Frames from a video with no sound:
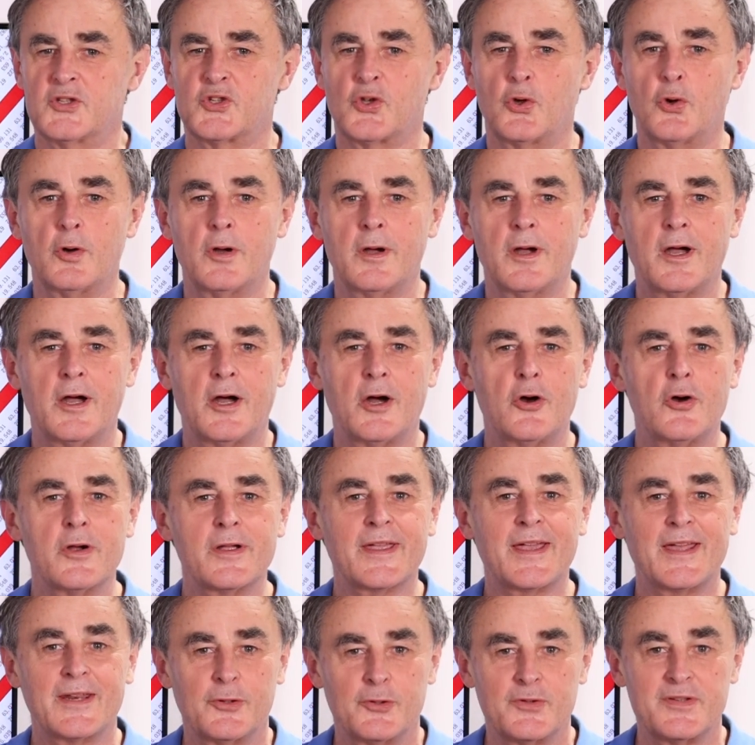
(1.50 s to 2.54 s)
So how
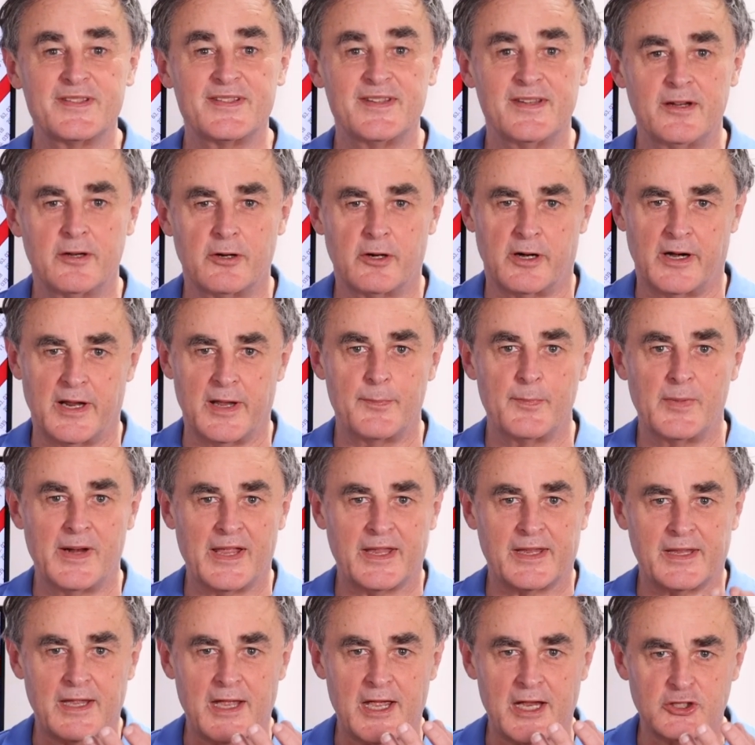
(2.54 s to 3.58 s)
can a CRM
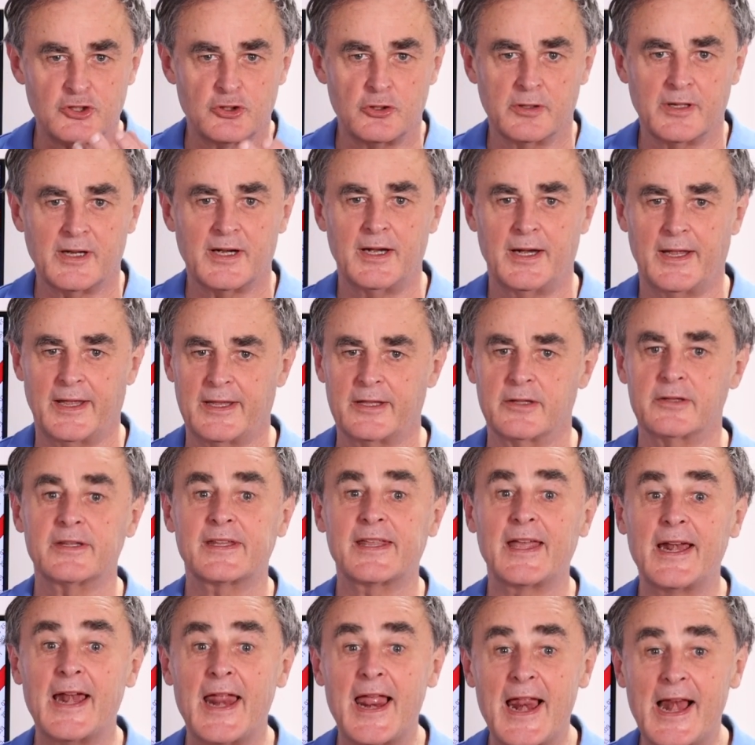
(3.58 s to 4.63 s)
like Action Client
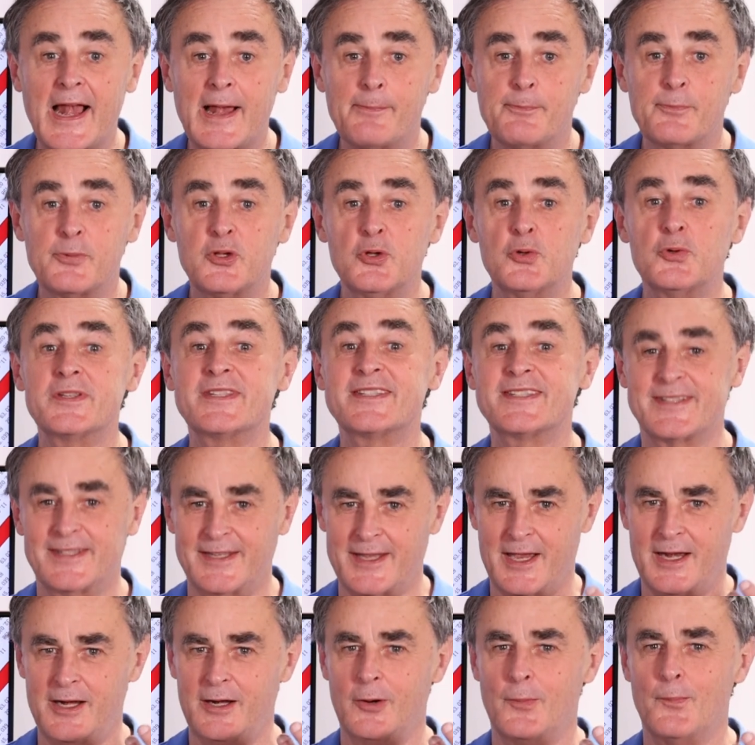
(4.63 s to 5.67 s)
can help you
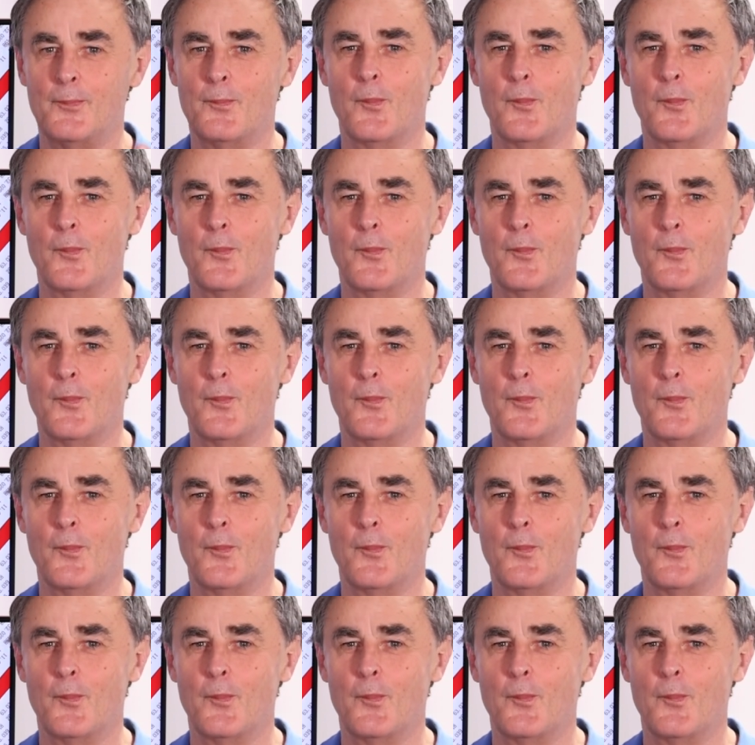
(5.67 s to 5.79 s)
sell